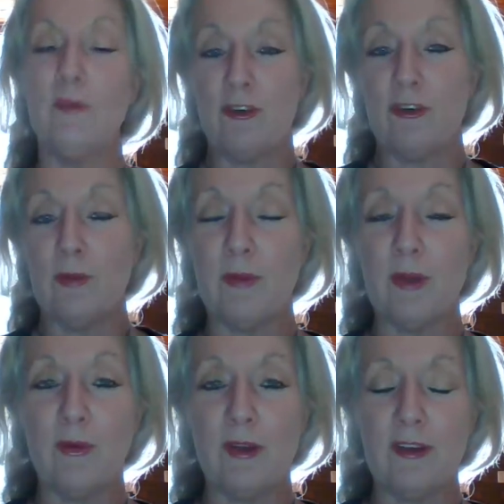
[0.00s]
which is what we
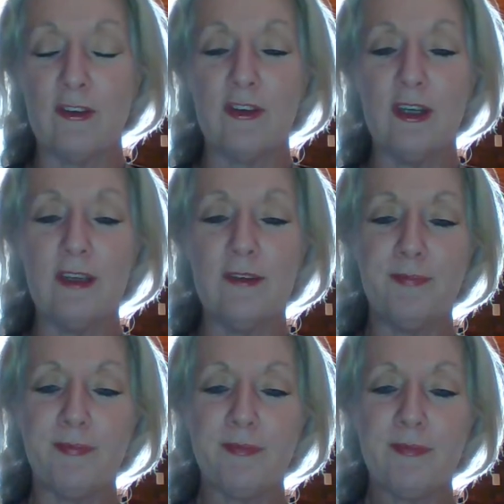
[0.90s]
call it in Australia.
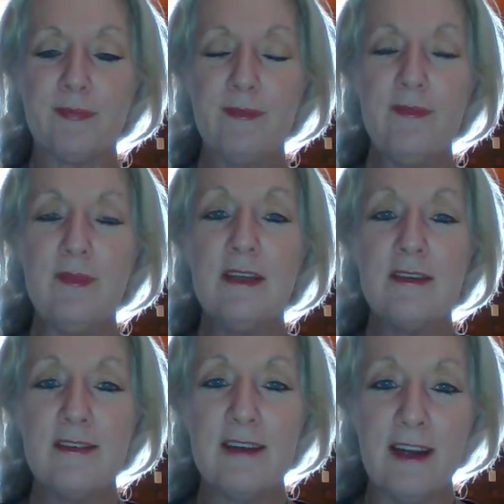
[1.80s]

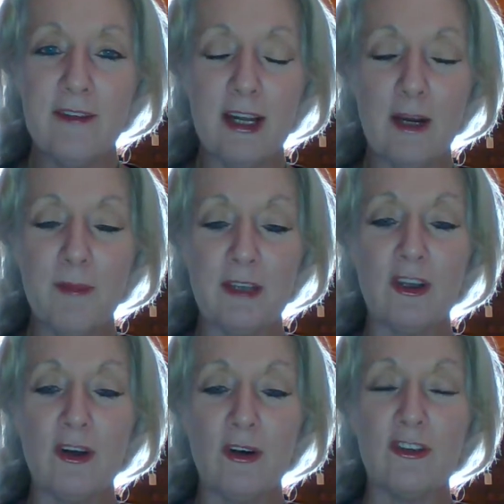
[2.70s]
Today, i am actually
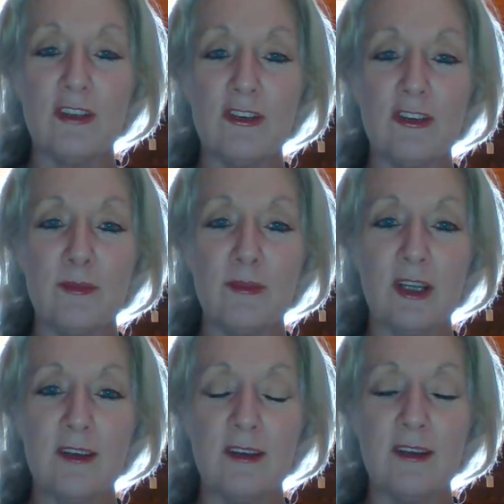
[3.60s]
a conscientious
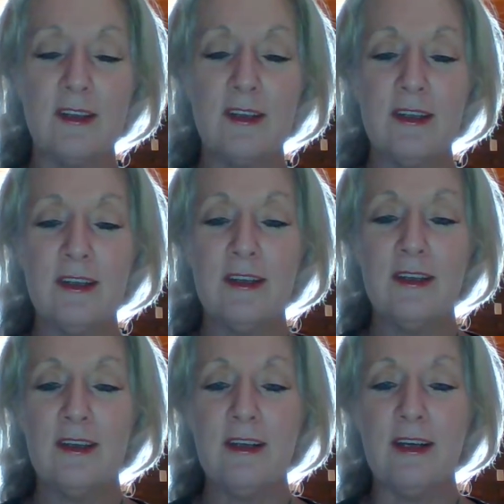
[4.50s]
objector.
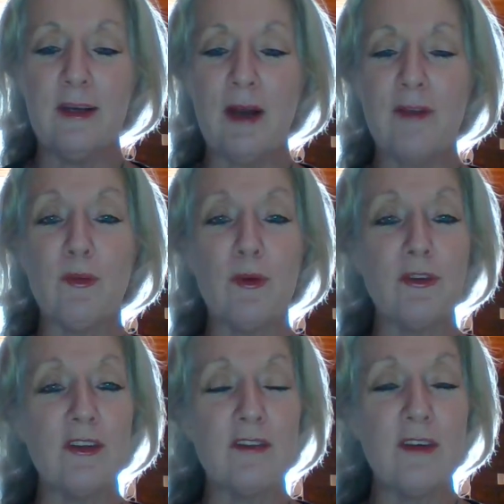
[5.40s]
Um, after
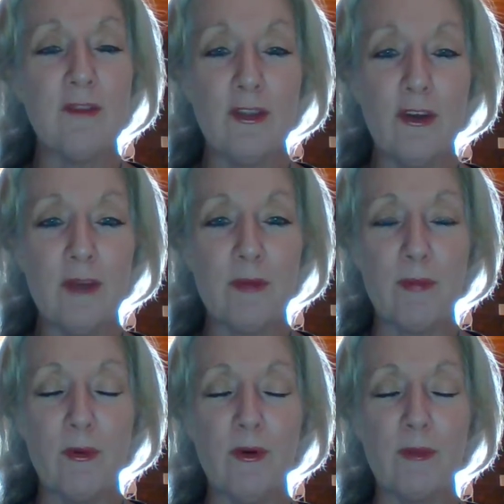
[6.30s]
watching the 7.30
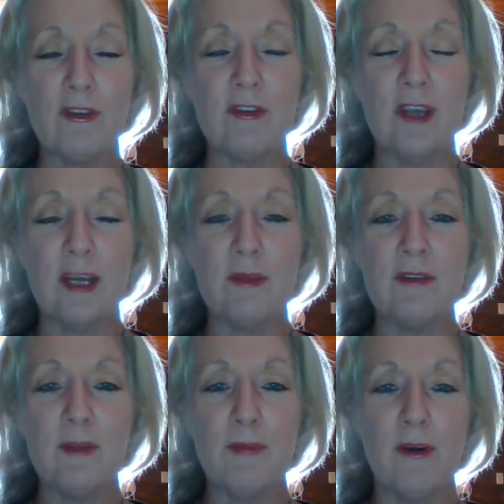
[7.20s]
report, which is an
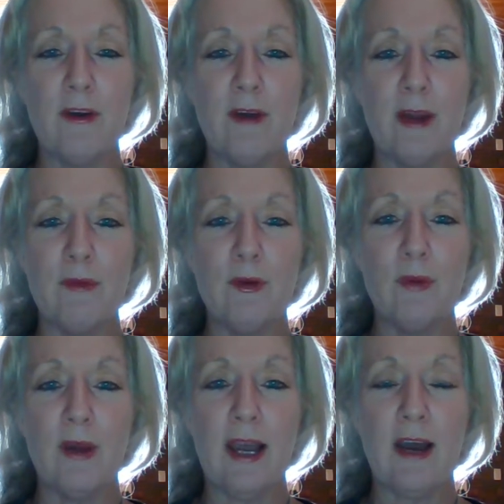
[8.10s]
ABC program, who
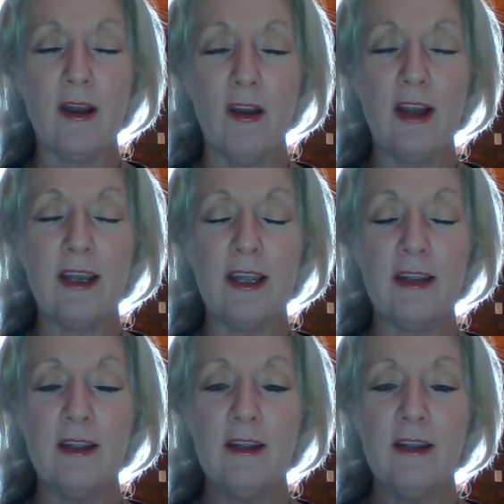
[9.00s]
were outlining